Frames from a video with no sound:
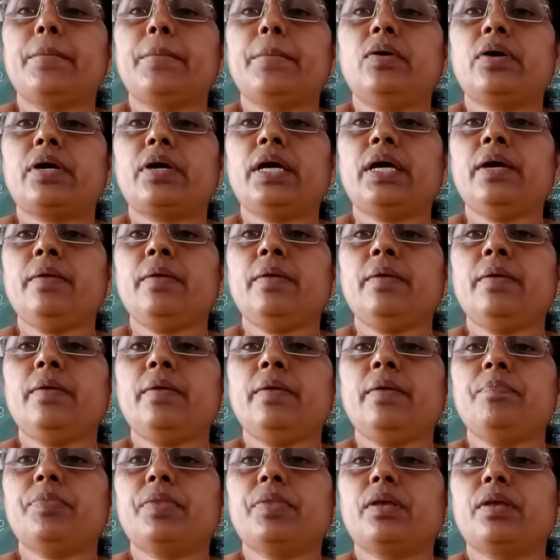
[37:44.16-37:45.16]

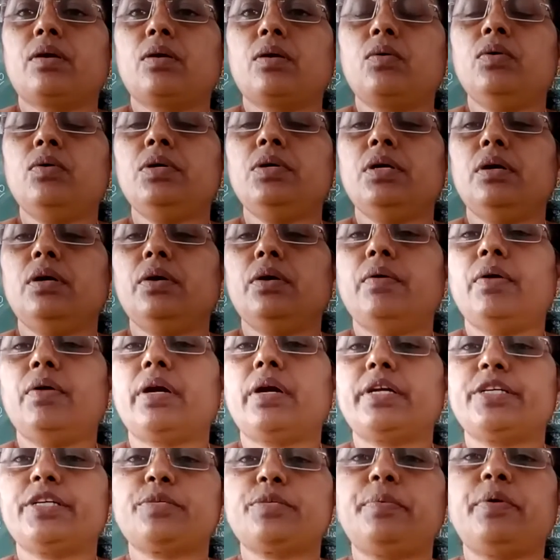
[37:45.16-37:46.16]
Okay, good. You are
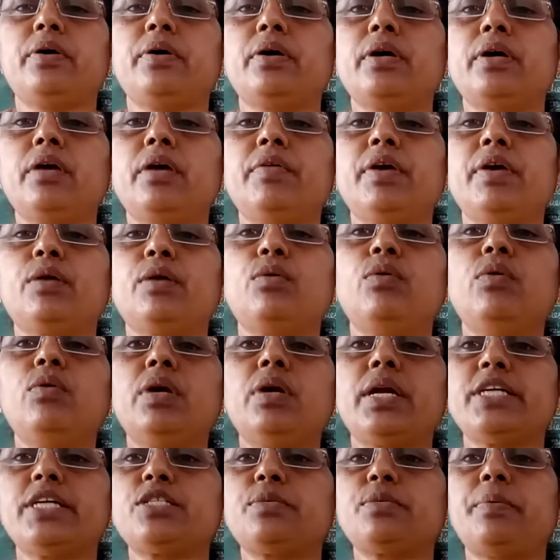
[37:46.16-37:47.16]
giving good
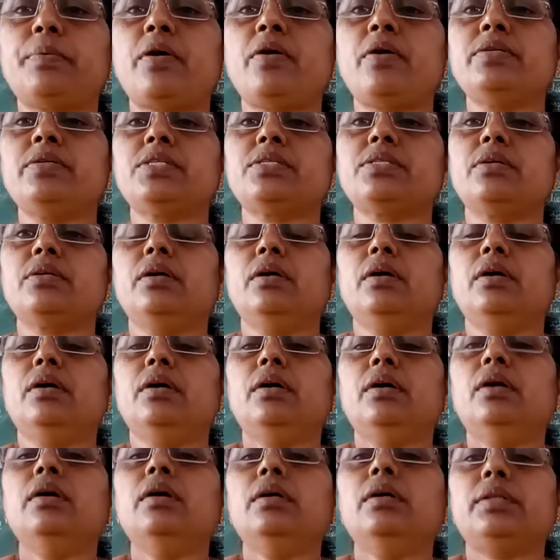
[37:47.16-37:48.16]
response.
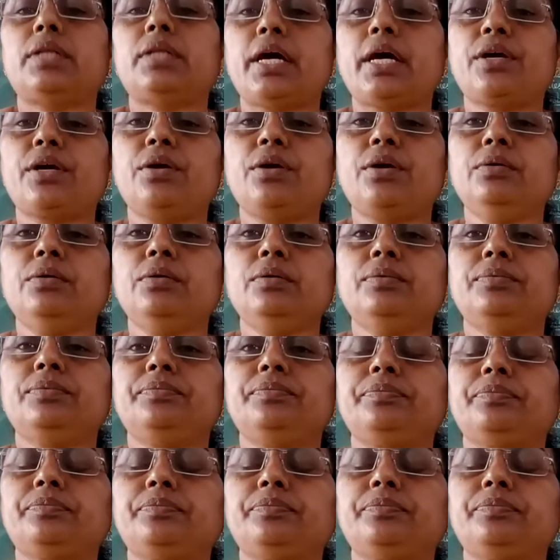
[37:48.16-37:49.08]
Thank you.